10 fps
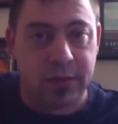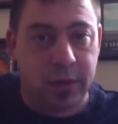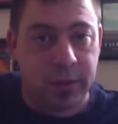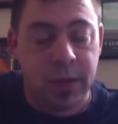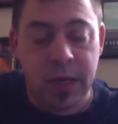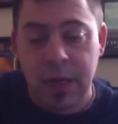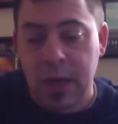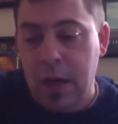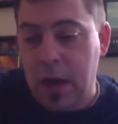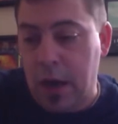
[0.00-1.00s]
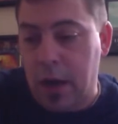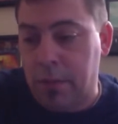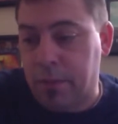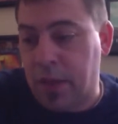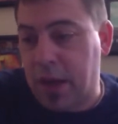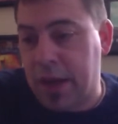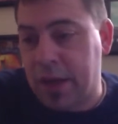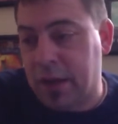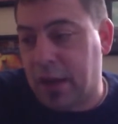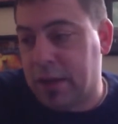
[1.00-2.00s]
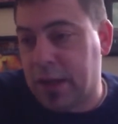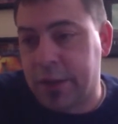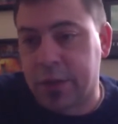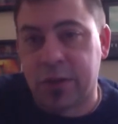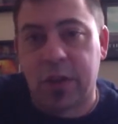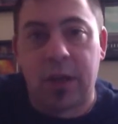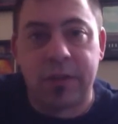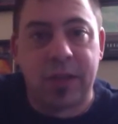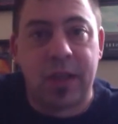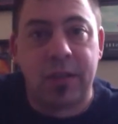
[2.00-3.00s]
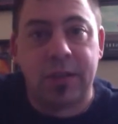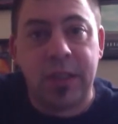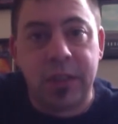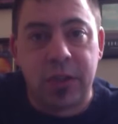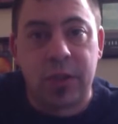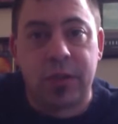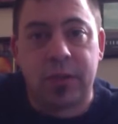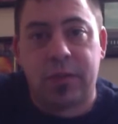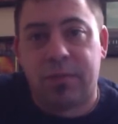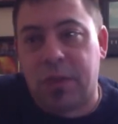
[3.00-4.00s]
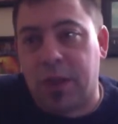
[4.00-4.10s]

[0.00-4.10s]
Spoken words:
So a lighter soft style t-shirt's